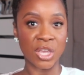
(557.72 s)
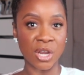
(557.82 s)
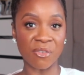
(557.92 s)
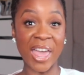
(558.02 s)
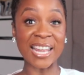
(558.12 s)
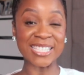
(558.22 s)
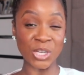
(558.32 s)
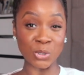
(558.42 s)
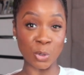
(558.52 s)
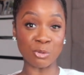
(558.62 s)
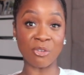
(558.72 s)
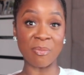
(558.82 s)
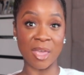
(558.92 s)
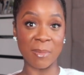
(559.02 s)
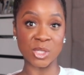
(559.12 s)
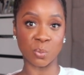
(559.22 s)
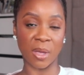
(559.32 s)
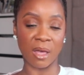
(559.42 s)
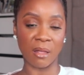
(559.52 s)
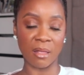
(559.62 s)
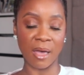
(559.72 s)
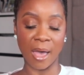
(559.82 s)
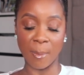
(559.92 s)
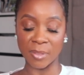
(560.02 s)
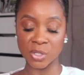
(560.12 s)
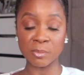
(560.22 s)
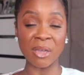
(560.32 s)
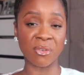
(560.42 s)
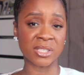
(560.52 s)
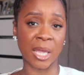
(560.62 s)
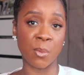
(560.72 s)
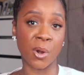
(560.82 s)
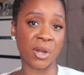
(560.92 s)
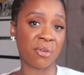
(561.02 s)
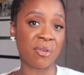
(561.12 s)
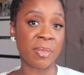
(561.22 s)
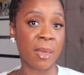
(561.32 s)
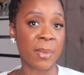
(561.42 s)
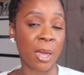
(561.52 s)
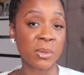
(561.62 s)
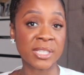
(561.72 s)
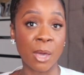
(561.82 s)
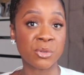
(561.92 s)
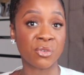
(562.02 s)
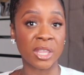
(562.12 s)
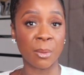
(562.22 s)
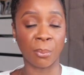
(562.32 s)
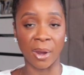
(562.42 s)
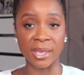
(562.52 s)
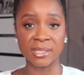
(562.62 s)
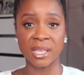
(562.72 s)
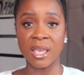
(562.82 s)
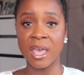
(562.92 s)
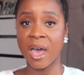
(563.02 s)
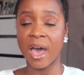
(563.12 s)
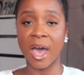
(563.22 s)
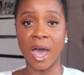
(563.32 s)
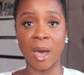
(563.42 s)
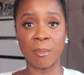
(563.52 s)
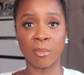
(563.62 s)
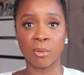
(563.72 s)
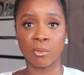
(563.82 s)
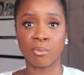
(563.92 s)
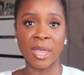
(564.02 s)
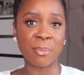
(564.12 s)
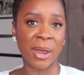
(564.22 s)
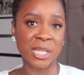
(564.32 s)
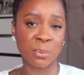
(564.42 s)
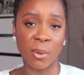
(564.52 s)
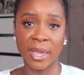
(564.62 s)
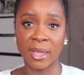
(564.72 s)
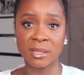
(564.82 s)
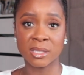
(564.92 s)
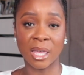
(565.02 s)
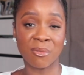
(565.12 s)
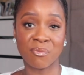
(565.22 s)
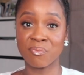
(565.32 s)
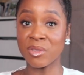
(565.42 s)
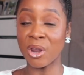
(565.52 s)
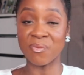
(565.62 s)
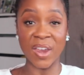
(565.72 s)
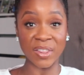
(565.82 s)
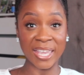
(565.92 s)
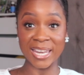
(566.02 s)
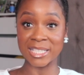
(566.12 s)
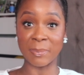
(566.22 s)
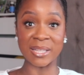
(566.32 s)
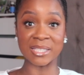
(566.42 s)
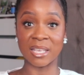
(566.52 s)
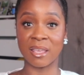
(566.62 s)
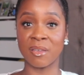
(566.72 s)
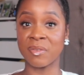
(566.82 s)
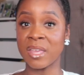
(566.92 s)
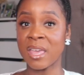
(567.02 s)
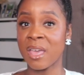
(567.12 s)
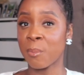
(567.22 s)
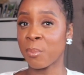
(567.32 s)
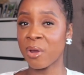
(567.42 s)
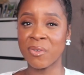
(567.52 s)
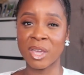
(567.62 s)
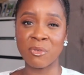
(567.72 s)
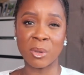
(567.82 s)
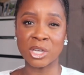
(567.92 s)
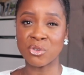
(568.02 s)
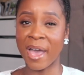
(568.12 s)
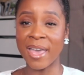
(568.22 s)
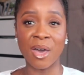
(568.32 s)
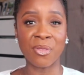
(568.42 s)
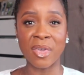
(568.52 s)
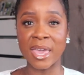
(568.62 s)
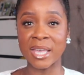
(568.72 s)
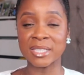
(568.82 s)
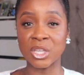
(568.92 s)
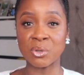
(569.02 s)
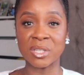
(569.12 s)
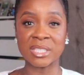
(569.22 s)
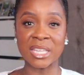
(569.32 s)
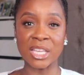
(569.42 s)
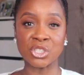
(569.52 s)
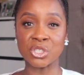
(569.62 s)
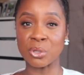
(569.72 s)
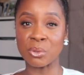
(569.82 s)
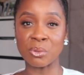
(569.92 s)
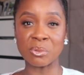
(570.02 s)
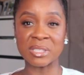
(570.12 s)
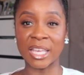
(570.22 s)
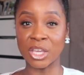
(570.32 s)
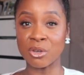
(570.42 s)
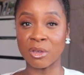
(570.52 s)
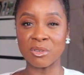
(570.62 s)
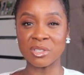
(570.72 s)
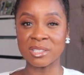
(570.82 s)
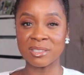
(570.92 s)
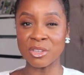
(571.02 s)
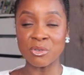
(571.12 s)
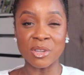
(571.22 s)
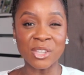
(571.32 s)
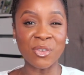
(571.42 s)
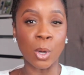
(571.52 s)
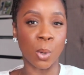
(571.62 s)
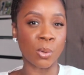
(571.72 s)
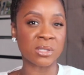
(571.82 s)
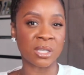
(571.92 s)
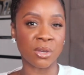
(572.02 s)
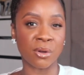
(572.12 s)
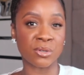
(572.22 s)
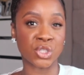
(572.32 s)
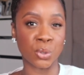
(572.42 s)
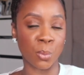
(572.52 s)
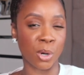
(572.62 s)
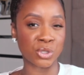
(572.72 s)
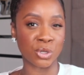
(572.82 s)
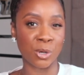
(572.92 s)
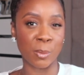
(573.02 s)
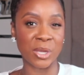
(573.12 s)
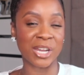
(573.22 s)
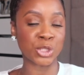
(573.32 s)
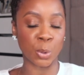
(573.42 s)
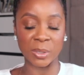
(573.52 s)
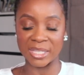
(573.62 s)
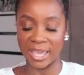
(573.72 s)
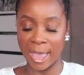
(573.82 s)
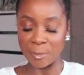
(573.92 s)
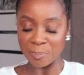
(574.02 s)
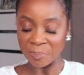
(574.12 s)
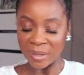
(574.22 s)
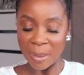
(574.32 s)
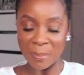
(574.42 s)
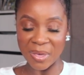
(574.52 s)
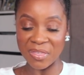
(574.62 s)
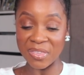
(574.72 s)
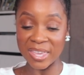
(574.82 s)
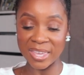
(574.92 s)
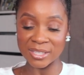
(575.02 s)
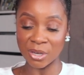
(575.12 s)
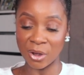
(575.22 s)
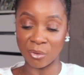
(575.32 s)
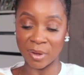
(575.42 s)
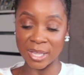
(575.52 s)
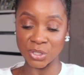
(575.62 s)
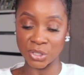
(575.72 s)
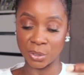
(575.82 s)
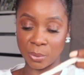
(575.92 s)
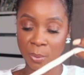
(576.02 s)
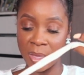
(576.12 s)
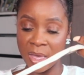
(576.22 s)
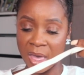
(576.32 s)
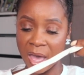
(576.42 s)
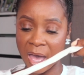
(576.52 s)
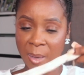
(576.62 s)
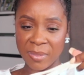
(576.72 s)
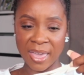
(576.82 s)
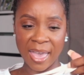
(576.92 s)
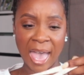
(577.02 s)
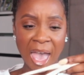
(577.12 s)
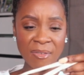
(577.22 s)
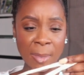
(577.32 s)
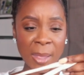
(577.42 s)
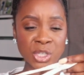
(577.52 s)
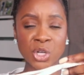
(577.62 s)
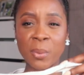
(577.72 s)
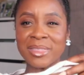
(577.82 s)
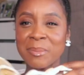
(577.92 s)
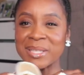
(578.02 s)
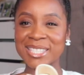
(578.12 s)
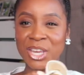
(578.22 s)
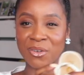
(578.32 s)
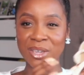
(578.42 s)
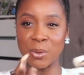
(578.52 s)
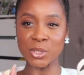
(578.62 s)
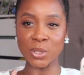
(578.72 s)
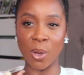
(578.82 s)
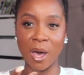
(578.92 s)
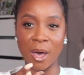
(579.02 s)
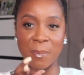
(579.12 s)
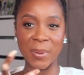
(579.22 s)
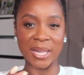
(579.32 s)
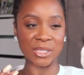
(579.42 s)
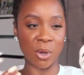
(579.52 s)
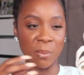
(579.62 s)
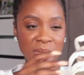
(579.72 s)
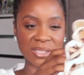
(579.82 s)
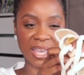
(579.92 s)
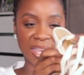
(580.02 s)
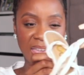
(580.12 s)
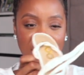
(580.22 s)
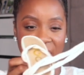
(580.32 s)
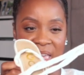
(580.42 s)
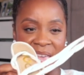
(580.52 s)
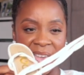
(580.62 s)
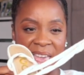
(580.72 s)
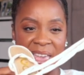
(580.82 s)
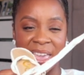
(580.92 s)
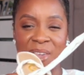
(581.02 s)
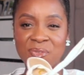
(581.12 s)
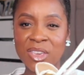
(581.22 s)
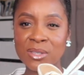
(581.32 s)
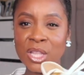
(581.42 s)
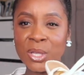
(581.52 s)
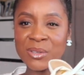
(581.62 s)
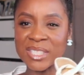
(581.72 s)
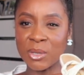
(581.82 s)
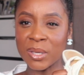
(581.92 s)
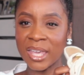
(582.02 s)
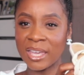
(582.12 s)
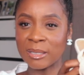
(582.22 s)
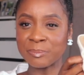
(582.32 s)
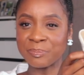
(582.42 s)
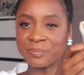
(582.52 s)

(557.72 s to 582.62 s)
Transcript: you know, Valentino dupes from them as well. Um, but this is my first time ordering from them and I will say I was really impressed. Um, great price points, like, you know, fairly inexpensive. Perfect if you want to try out things and you just need shoes. Like, you know, you just you need to fill holes in your shoe wardrobe and you're not sure what to get. But these are great too. Um, they have, I'm not sure what the material is called, but it's almost like a, it feels a little silky,